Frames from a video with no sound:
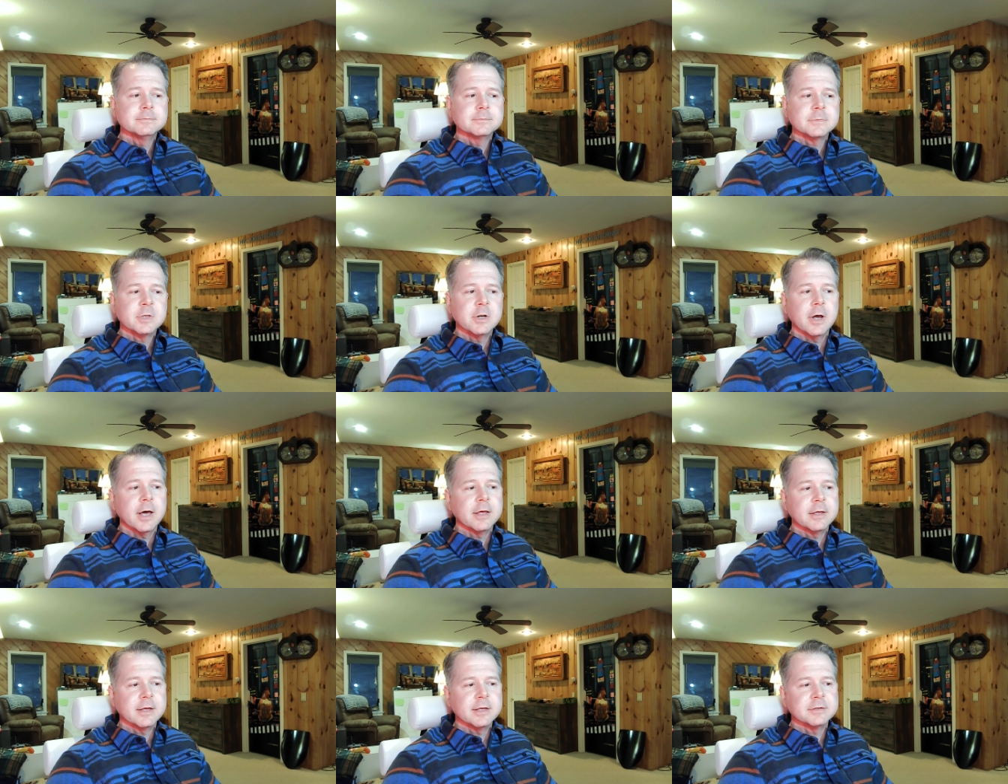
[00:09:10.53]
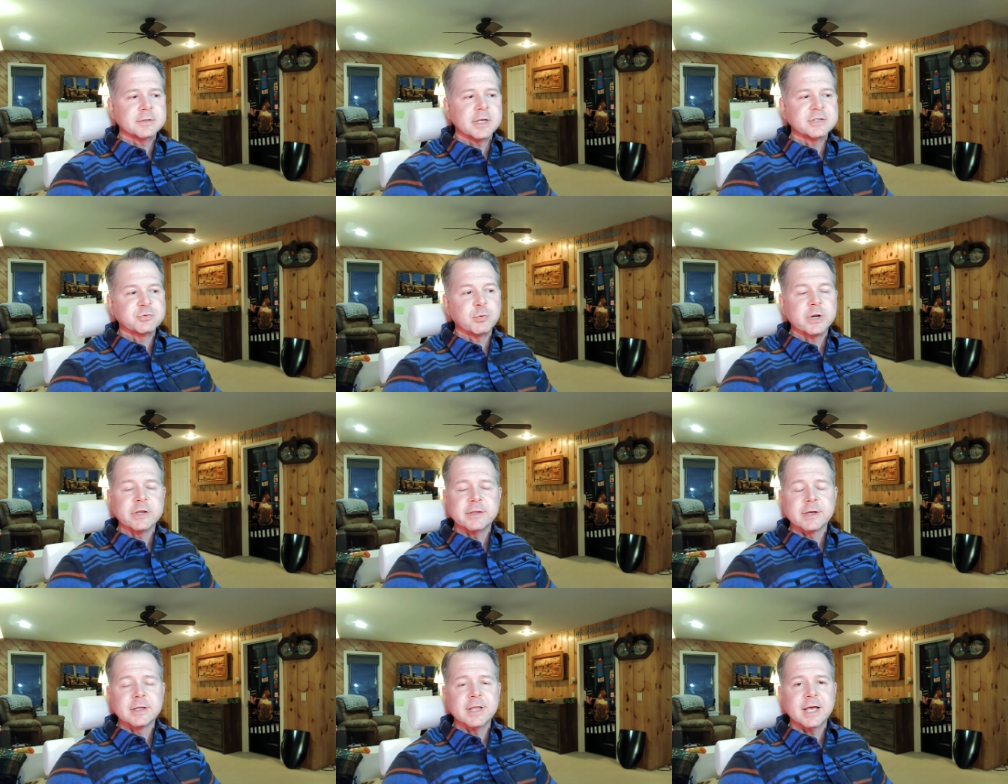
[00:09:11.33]
You know, it's weird
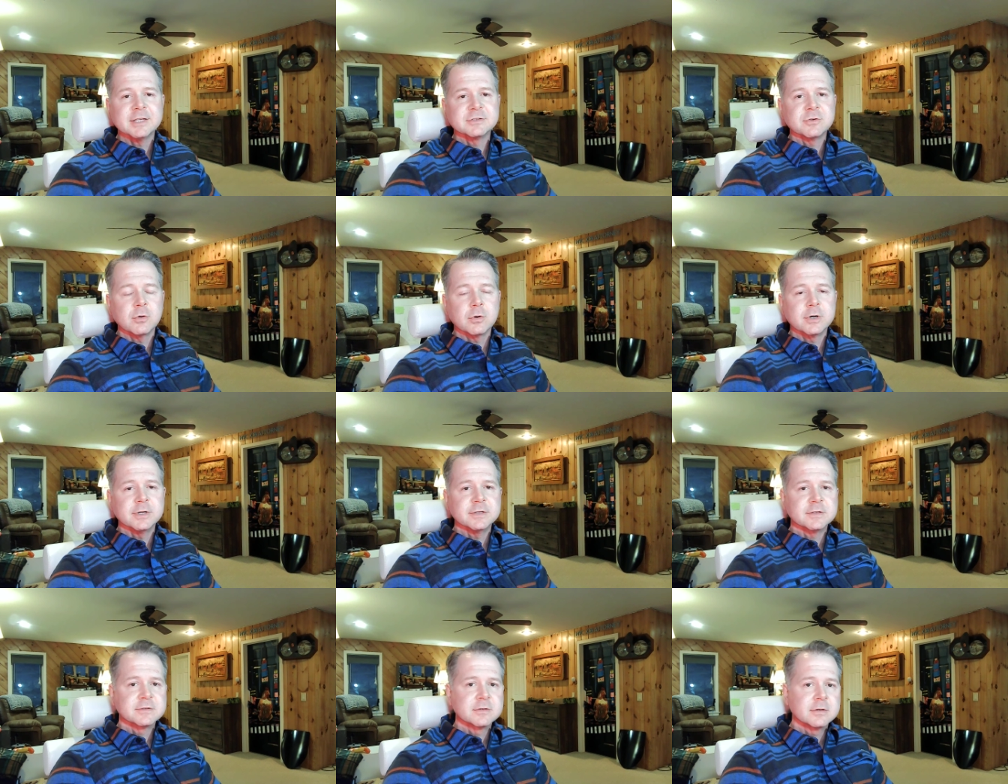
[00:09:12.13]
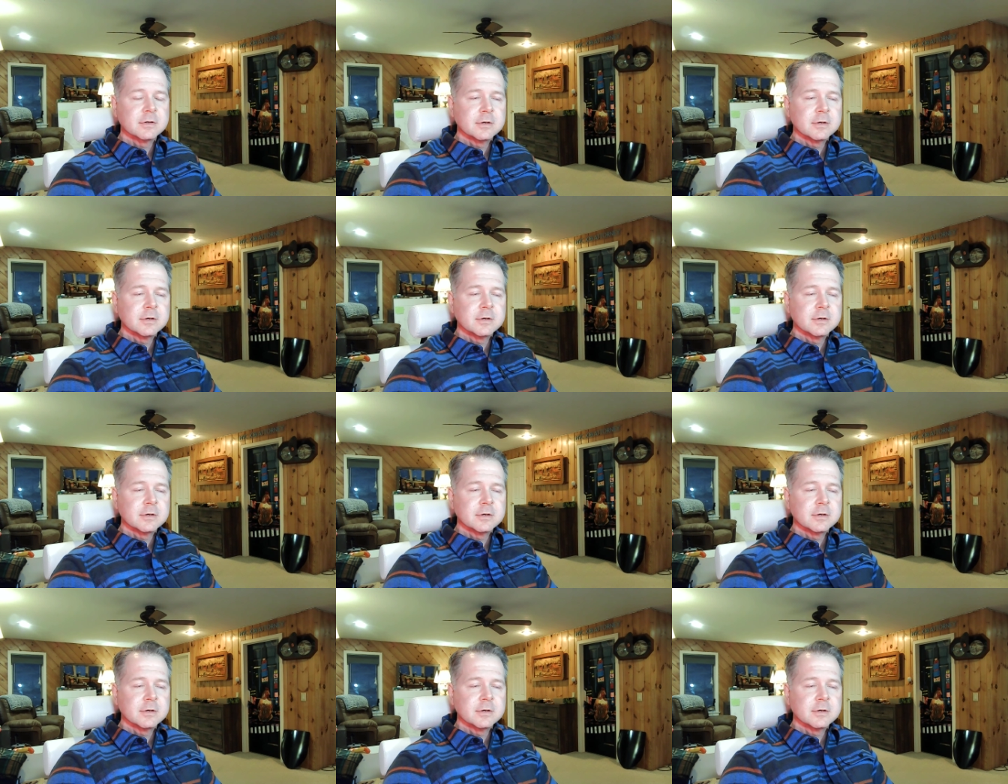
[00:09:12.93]
that Glassdoor is